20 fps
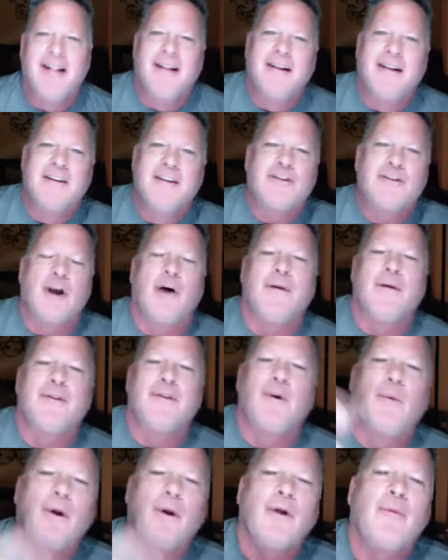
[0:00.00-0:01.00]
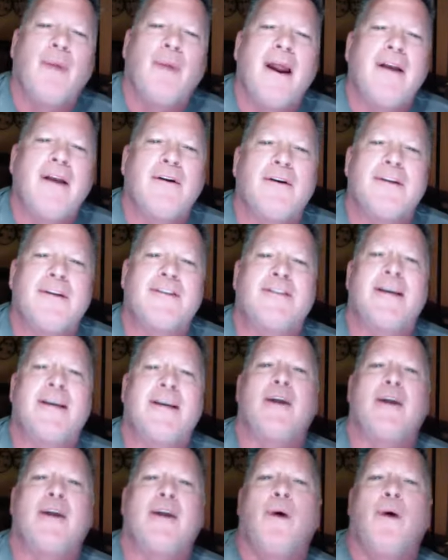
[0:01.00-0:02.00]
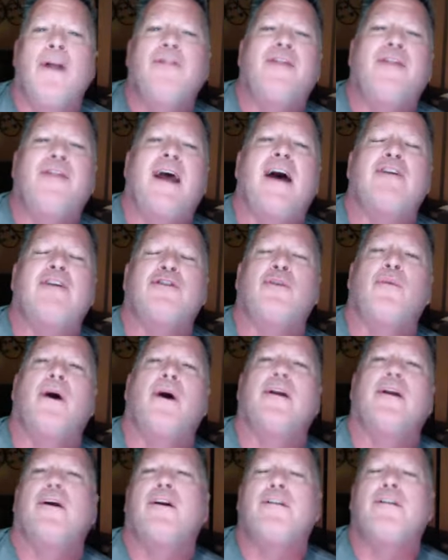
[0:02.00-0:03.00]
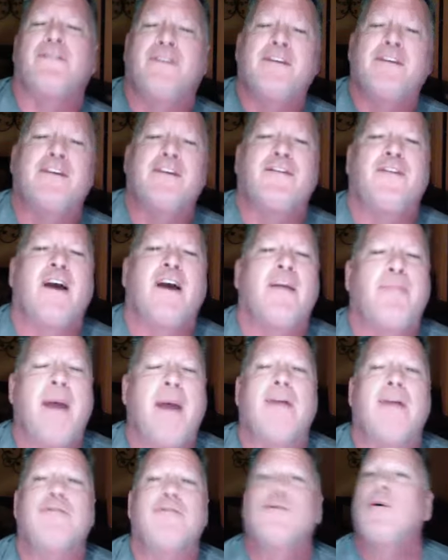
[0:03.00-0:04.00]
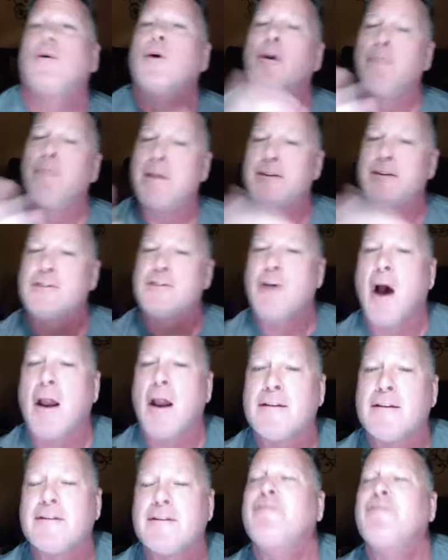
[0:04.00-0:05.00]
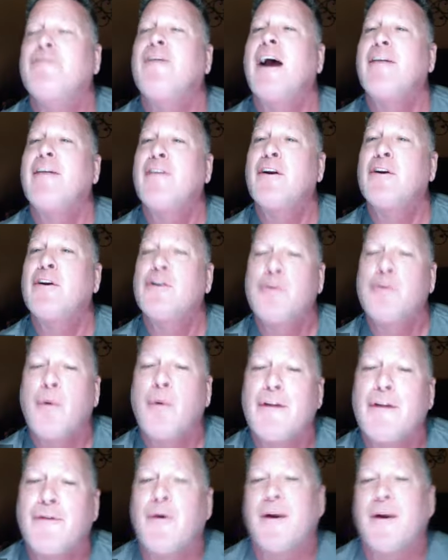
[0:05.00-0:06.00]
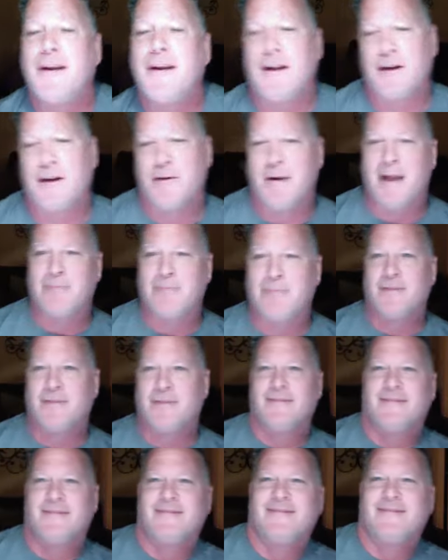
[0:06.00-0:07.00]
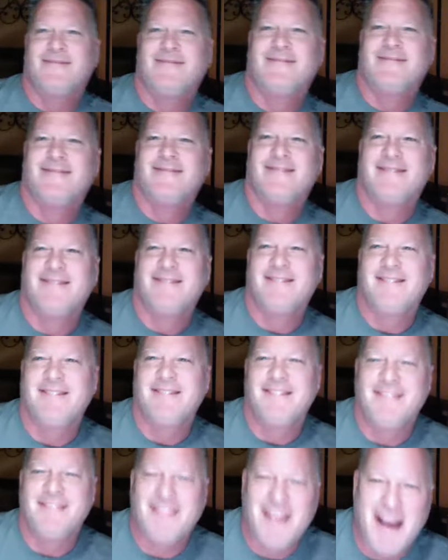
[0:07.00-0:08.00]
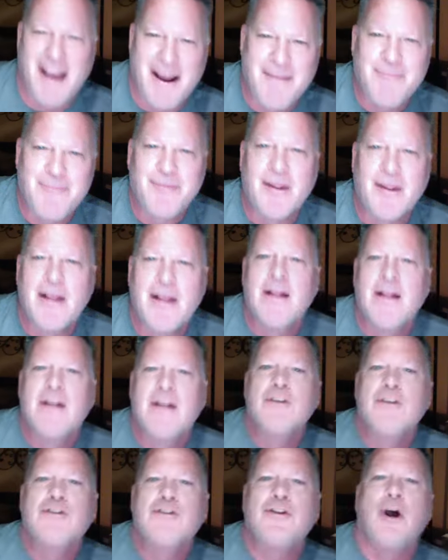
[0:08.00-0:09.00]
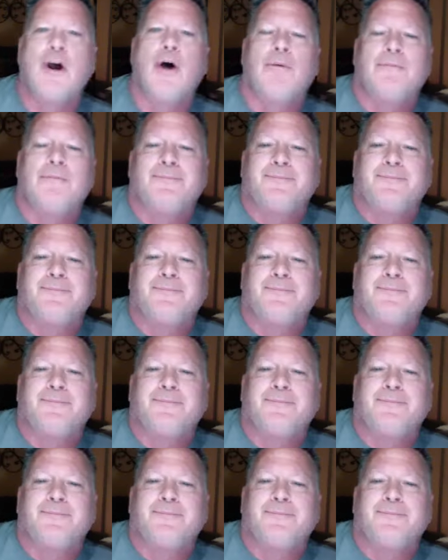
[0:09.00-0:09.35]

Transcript: So the world record is set at 1,155 pounds, or Ms. Collins at 524 kilograms. Okay? So